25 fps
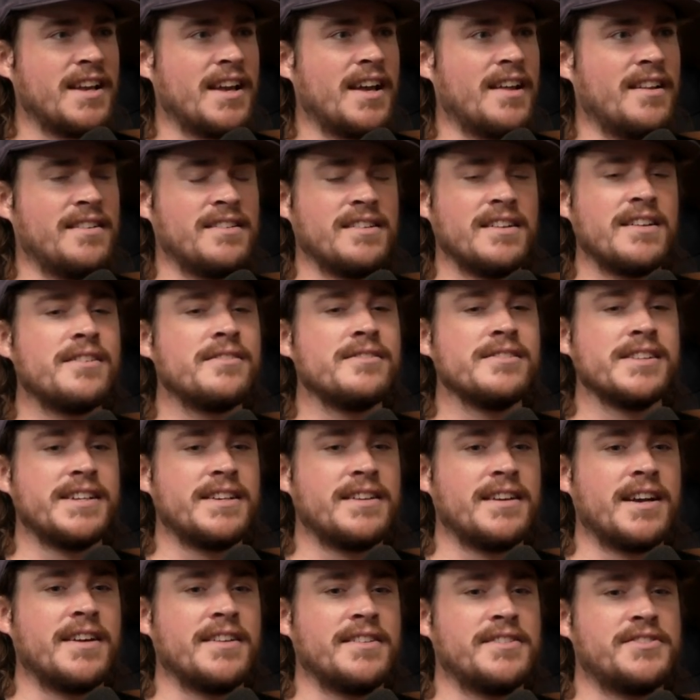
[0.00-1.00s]
And literally,
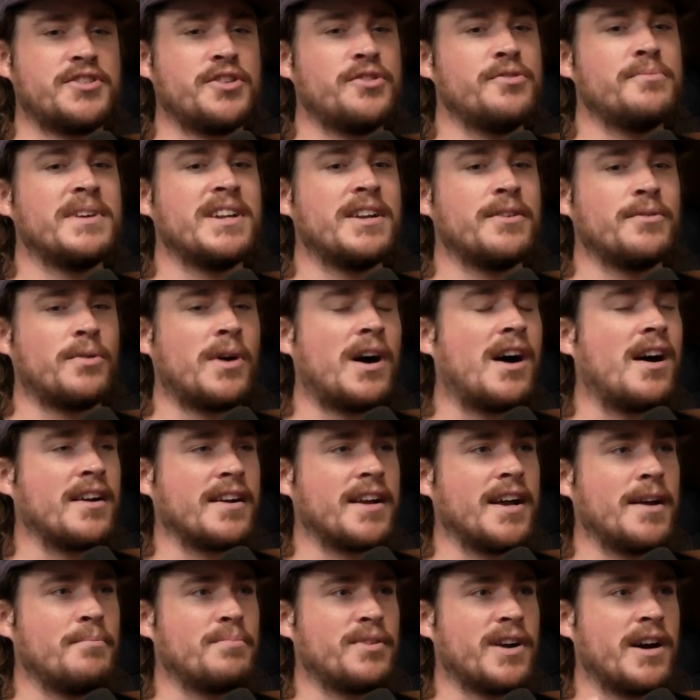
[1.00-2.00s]
a 2-minute walk,
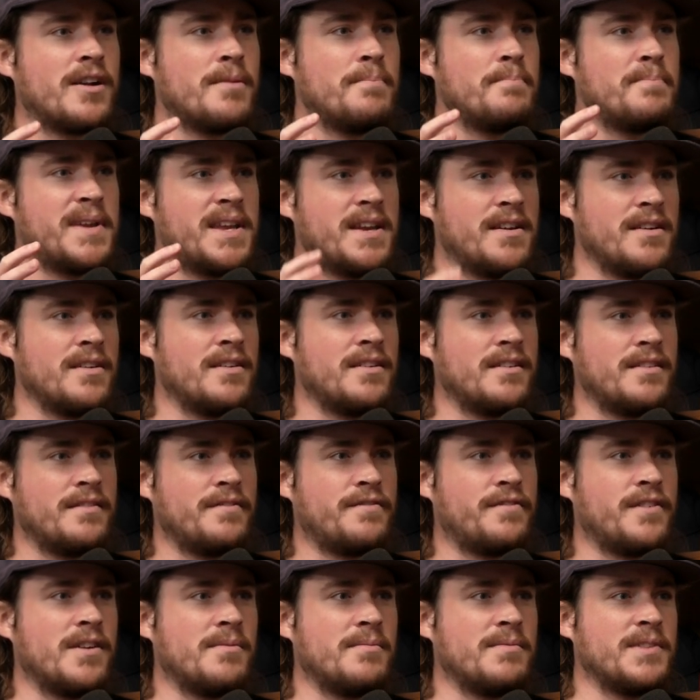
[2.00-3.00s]
I brought a beer
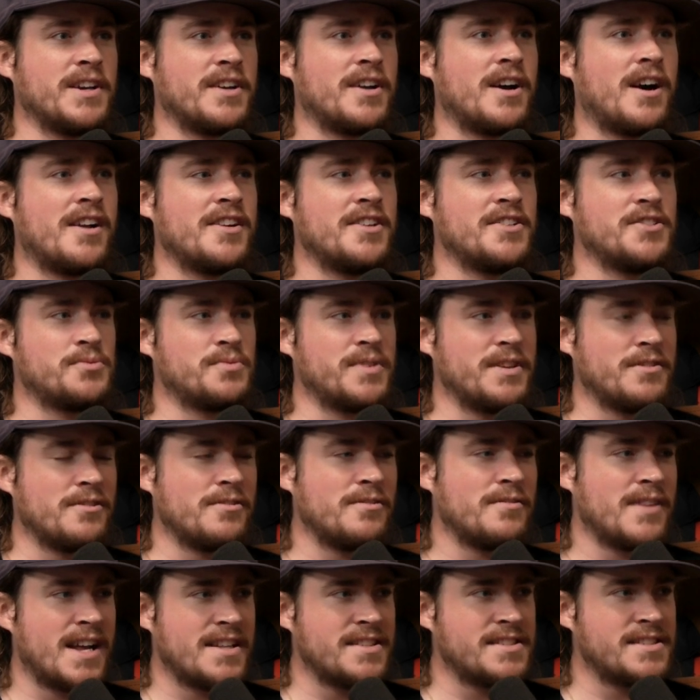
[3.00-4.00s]
from the cottage we were
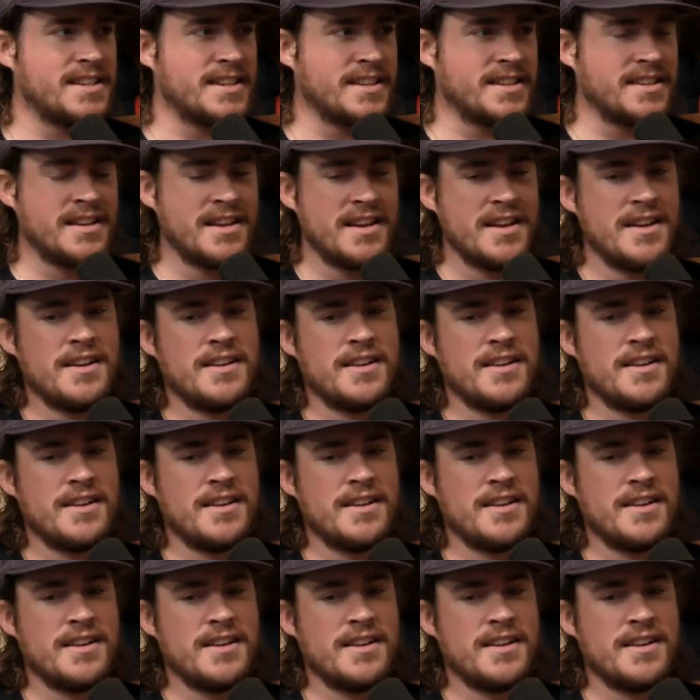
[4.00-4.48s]
renting